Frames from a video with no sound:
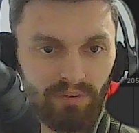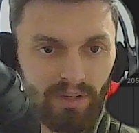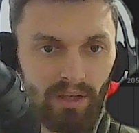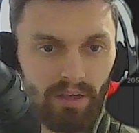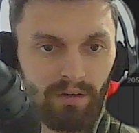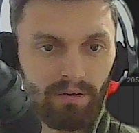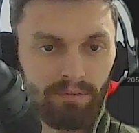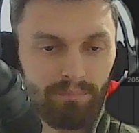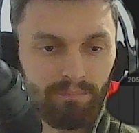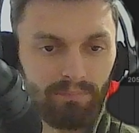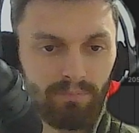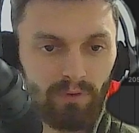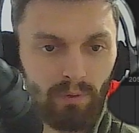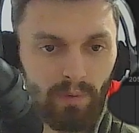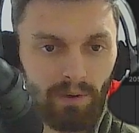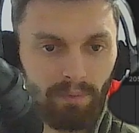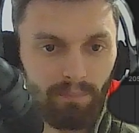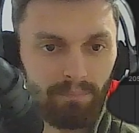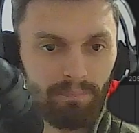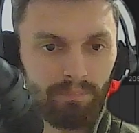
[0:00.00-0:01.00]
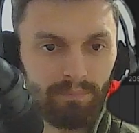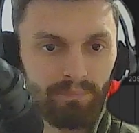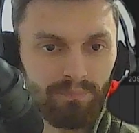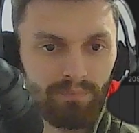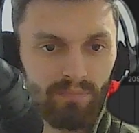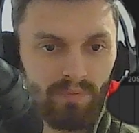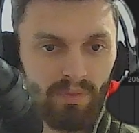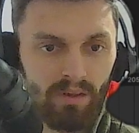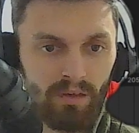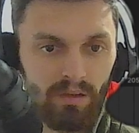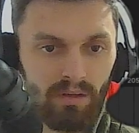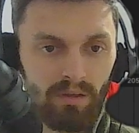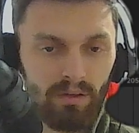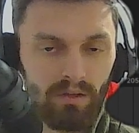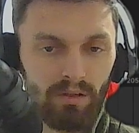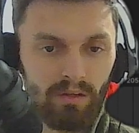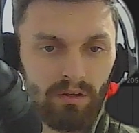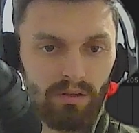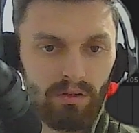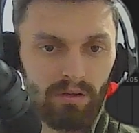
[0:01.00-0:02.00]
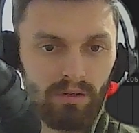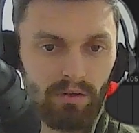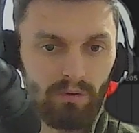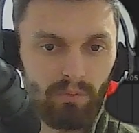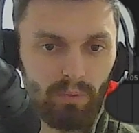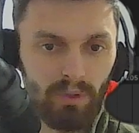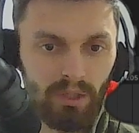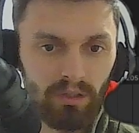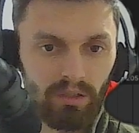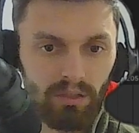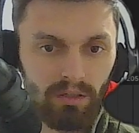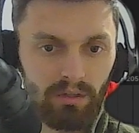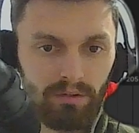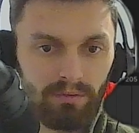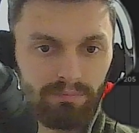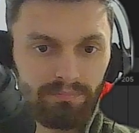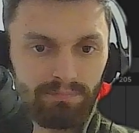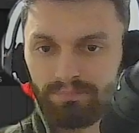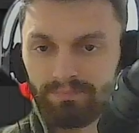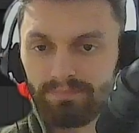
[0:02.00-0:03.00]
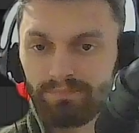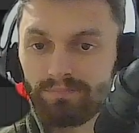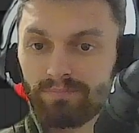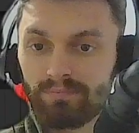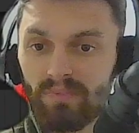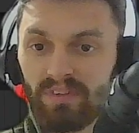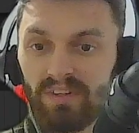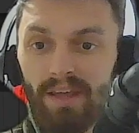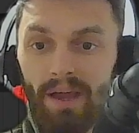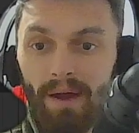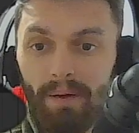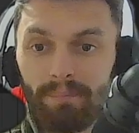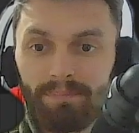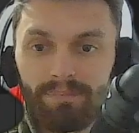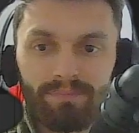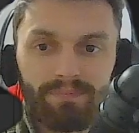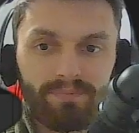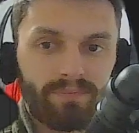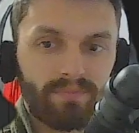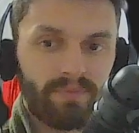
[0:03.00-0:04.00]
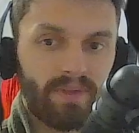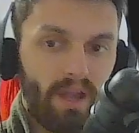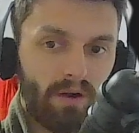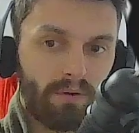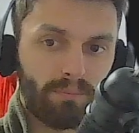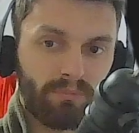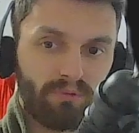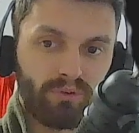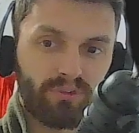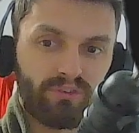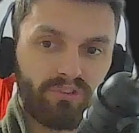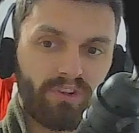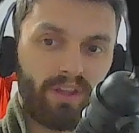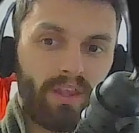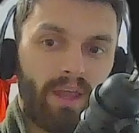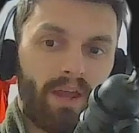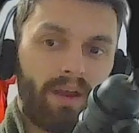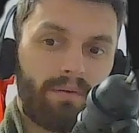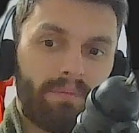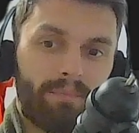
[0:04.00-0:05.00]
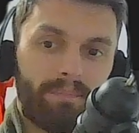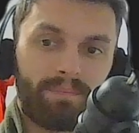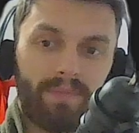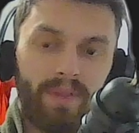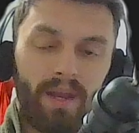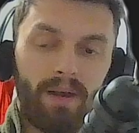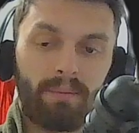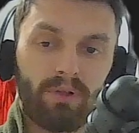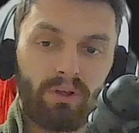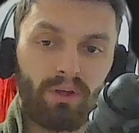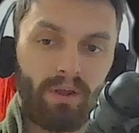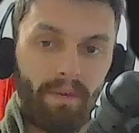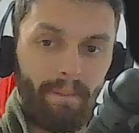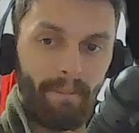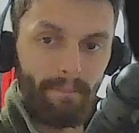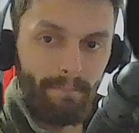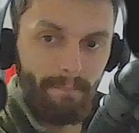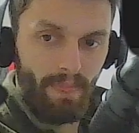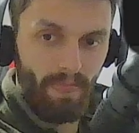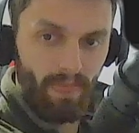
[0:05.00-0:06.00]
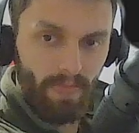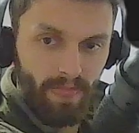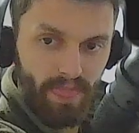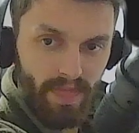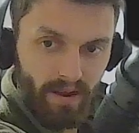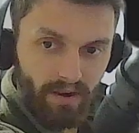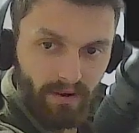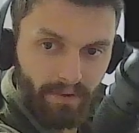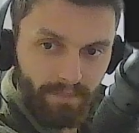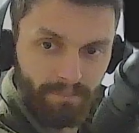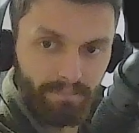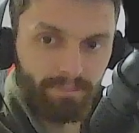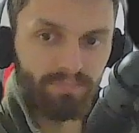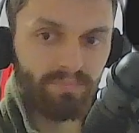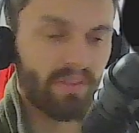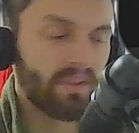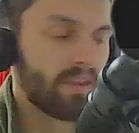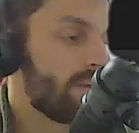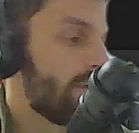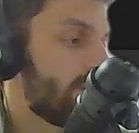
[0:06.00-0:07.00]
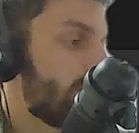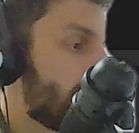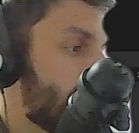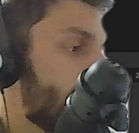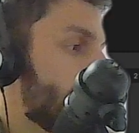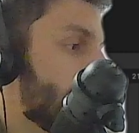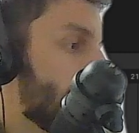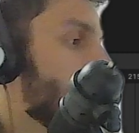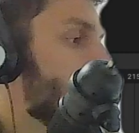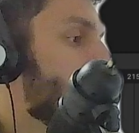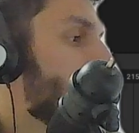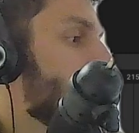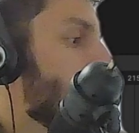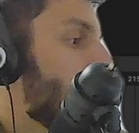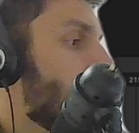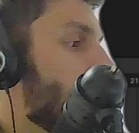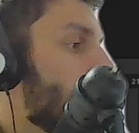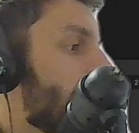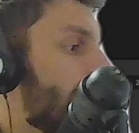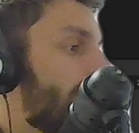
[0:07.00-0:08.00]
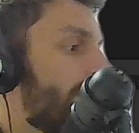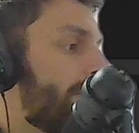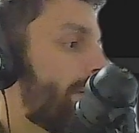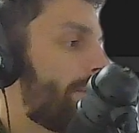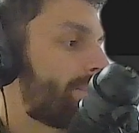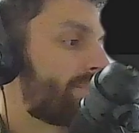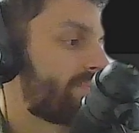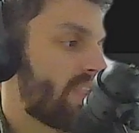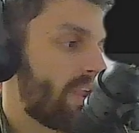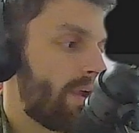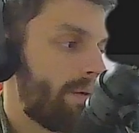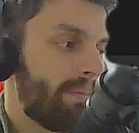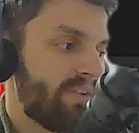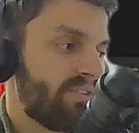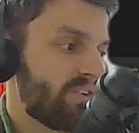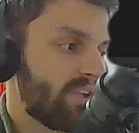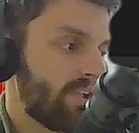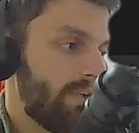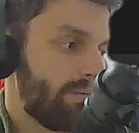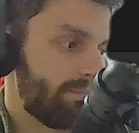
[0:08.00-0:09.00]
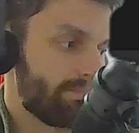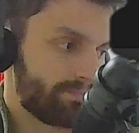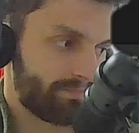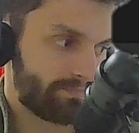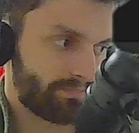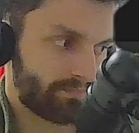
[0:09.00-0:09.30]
again, don't I? Well, yeah. Now I'm switched again, and I'm looking there. Good. Basically,